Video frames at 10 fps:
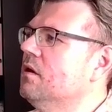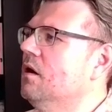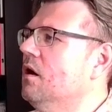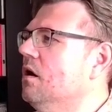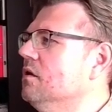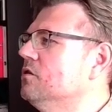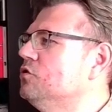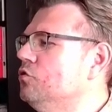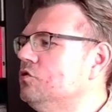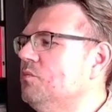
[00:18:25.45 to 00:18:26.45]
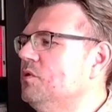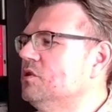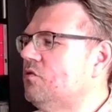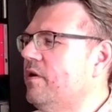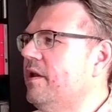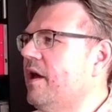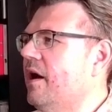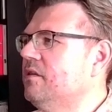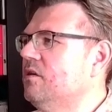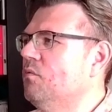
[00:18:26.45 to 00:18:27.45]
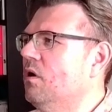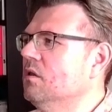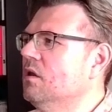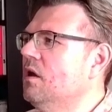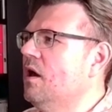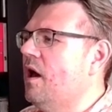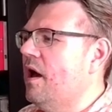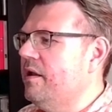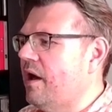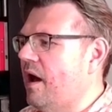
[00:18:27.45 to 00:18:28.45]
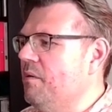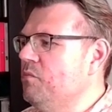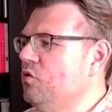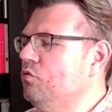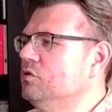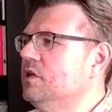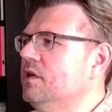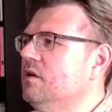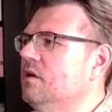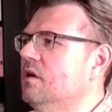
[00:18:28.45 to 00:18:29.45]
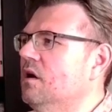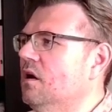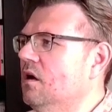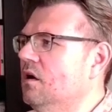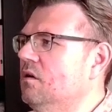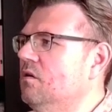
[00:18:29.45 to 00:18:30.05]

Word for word: The system is already IT1, and I'm using a